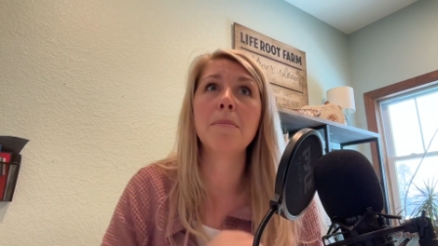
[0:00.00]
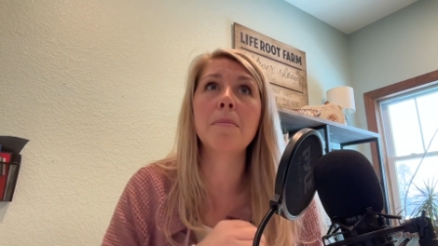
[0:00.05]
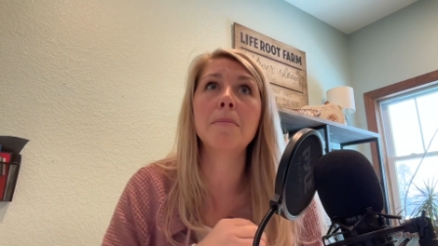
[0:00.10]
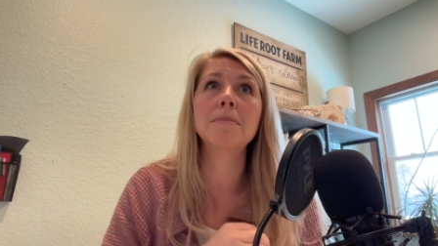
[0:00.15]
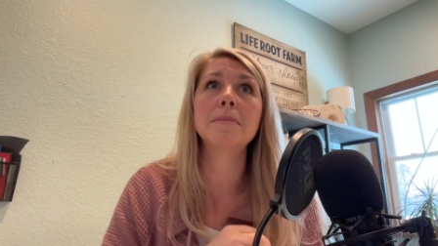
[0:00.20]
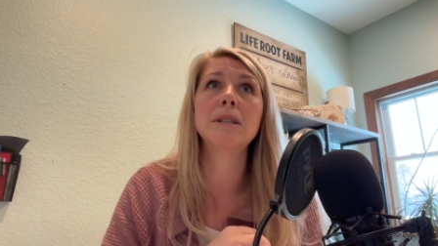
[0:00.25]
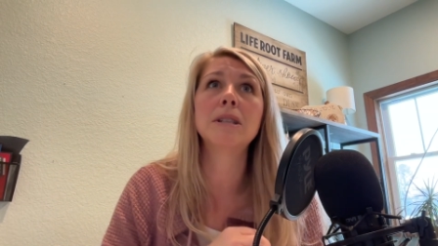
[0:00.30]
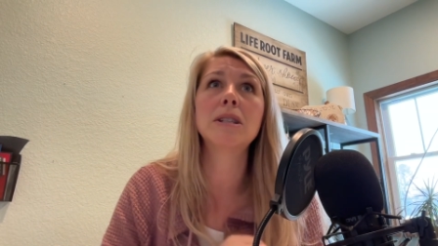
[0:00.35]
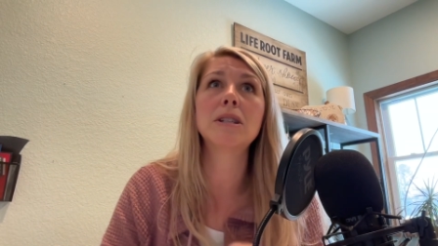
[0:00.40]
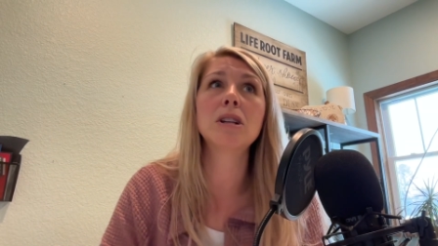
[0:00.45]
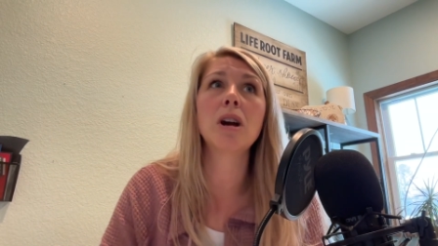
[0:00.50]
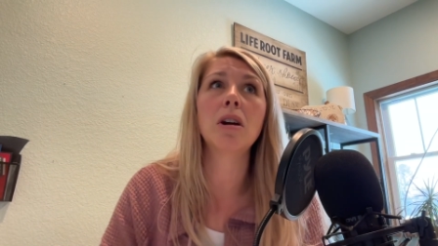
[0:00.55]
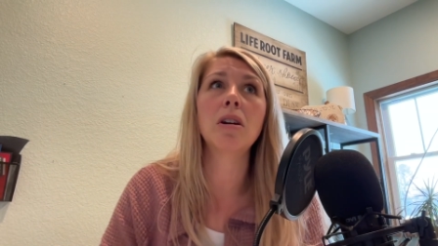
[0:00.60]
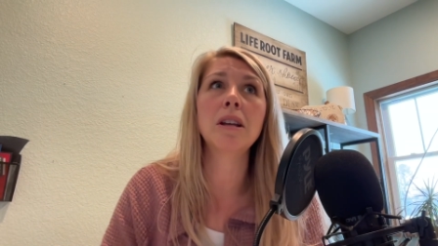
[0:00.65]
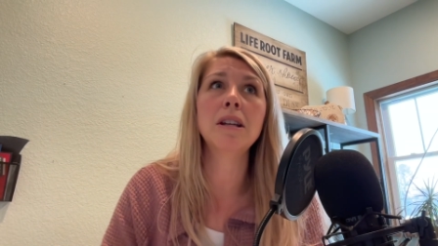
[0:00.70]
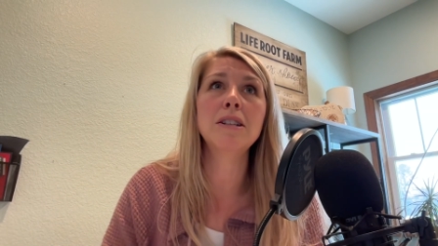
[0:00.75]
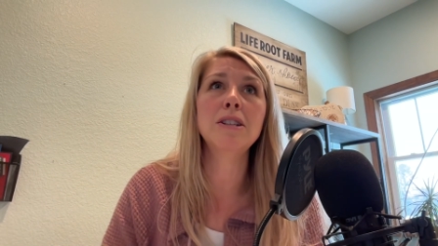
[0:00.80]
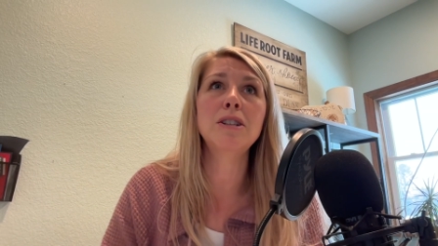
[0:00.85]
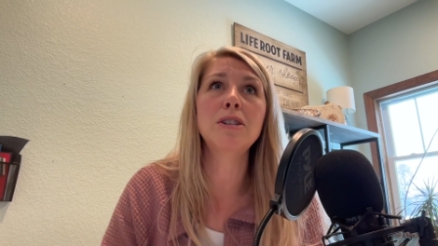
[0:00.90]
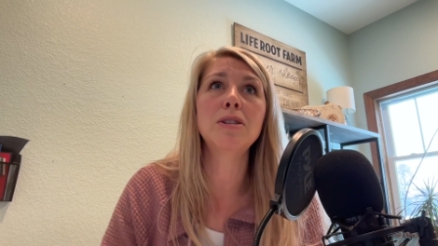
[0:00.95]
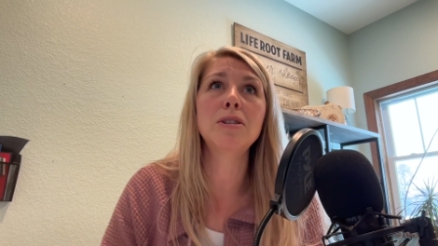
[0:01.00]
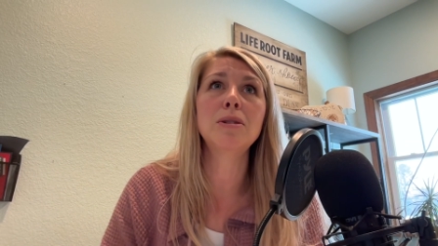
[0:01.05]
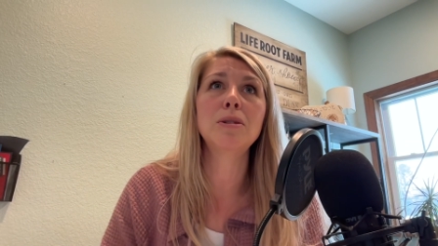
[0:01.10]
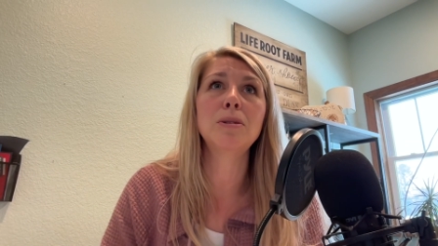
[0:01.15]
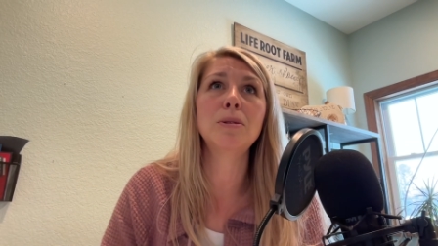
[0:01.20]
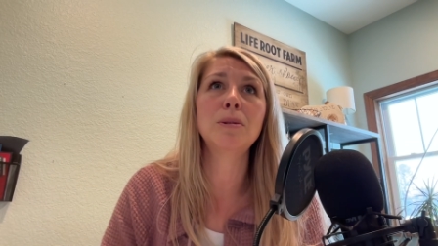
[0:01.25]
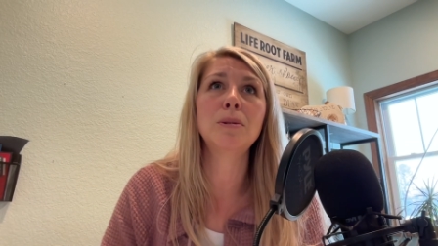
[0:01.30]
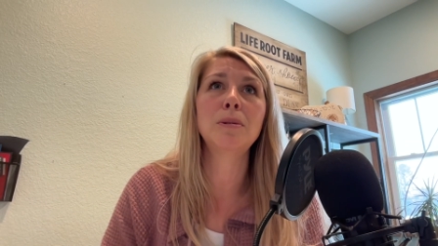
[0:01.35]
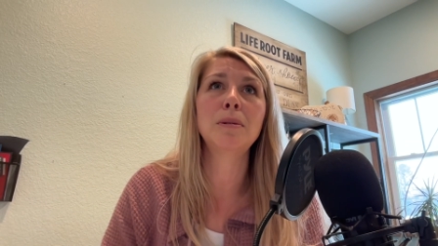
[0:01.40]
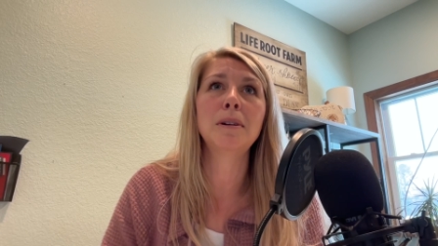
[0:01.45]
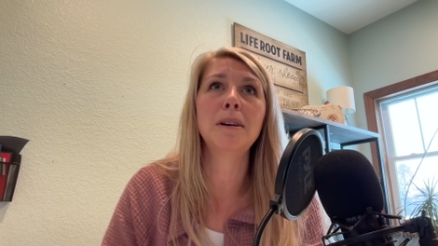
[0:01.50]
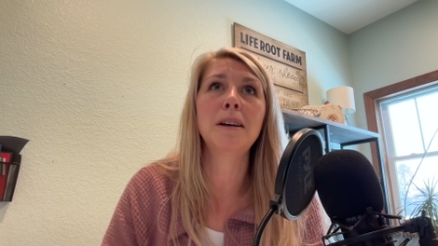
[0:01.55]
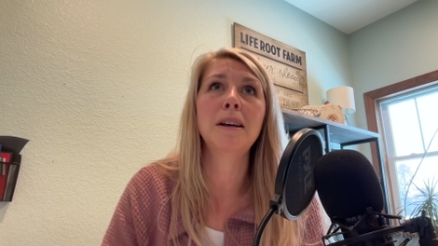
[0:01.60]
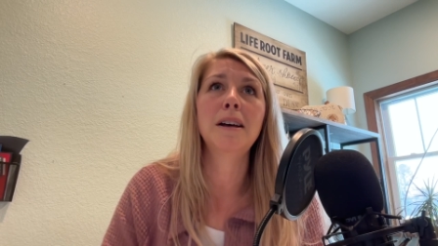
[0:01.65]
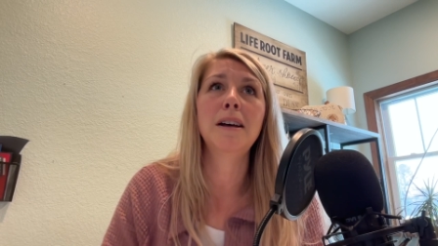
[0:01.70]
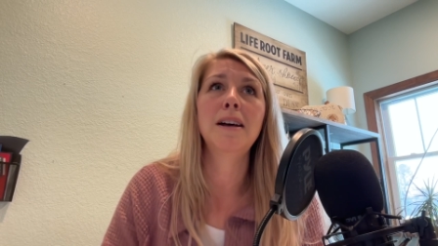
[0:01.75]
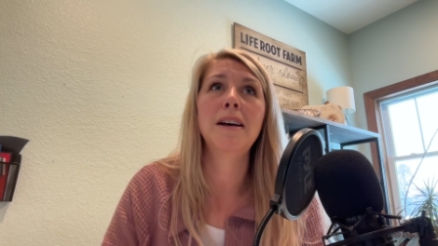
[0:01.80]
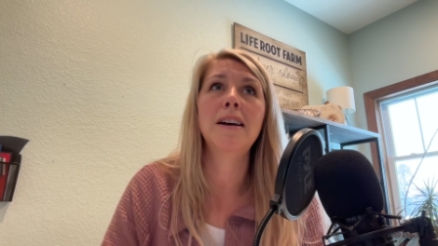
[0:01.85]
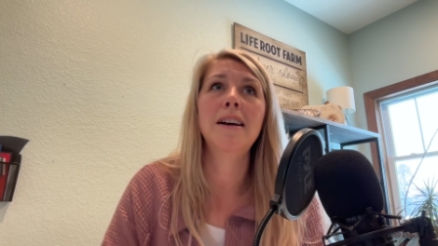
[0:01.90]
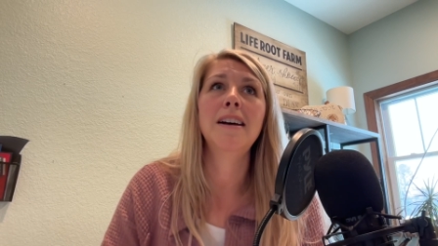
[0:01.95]
I'm starting to
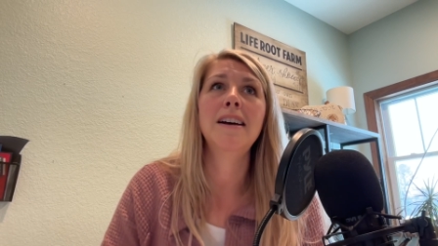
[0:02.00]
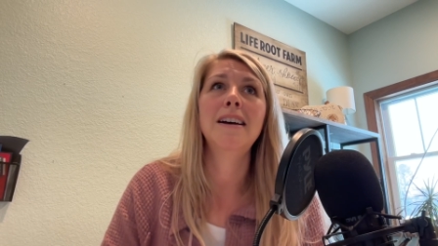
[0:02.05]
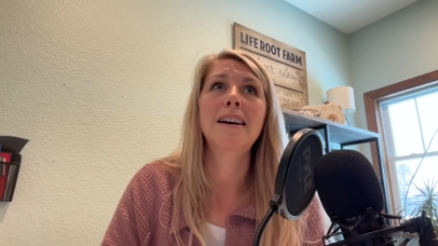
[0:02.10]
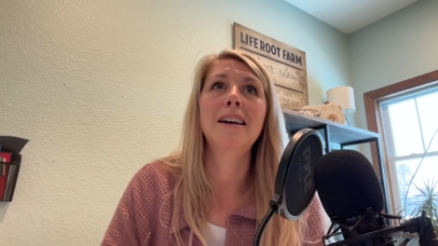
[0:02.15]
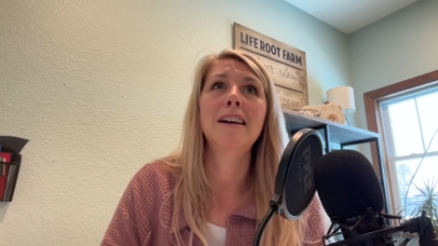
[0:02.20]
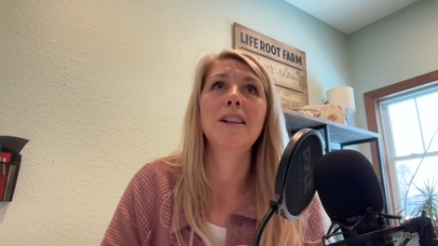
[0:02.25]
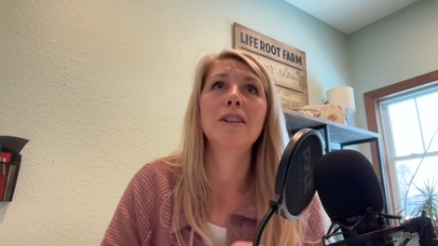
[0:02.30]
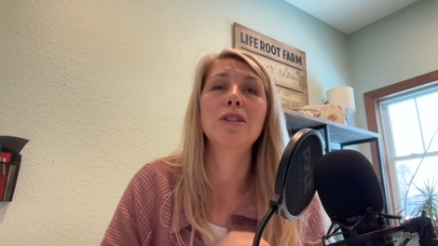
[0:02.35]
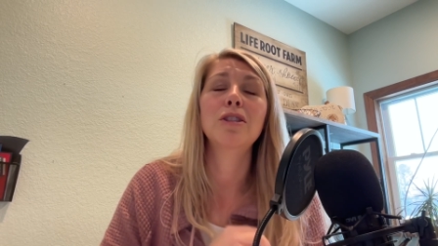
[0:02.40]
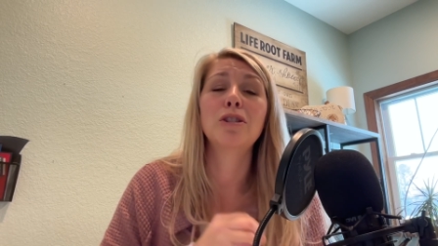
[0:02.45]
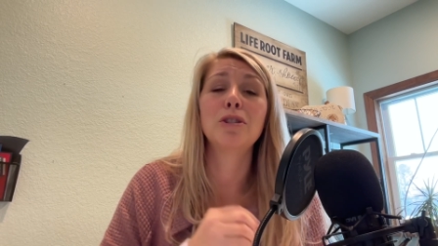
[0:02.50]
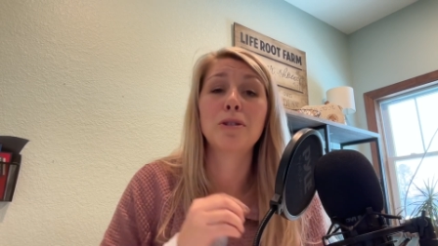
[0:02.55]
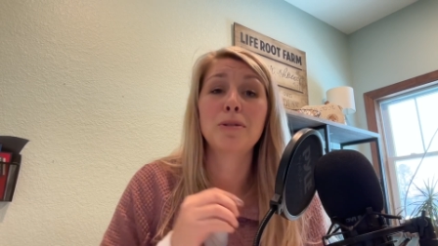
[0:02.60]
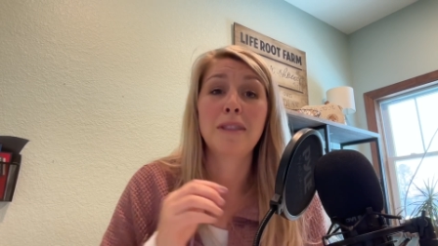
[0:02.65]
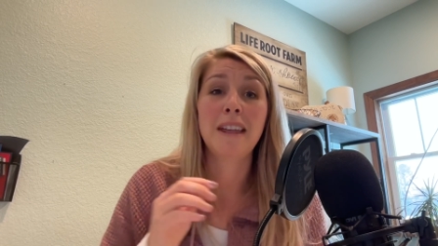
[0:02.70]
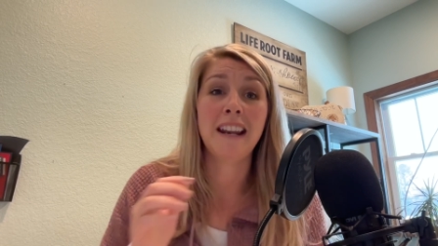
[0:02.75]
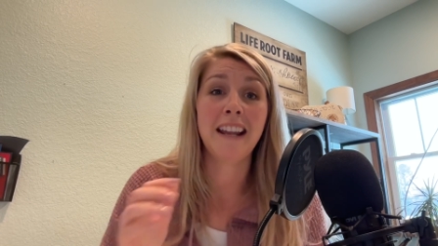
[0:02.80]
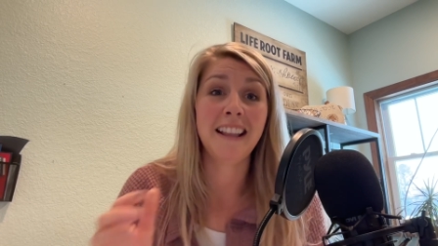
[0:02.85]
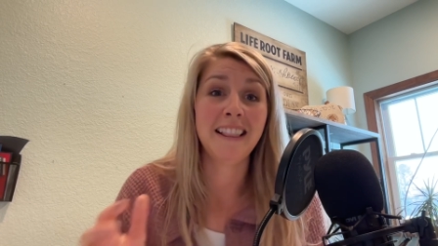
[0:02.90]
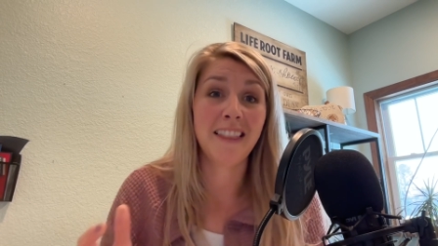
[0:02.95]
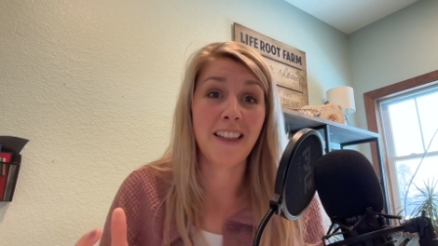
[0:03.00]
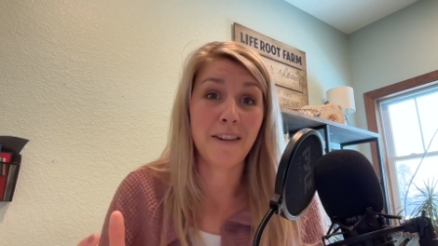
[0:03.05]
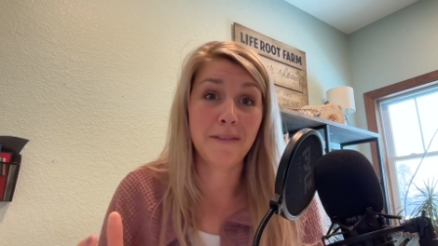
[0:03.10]
learn that I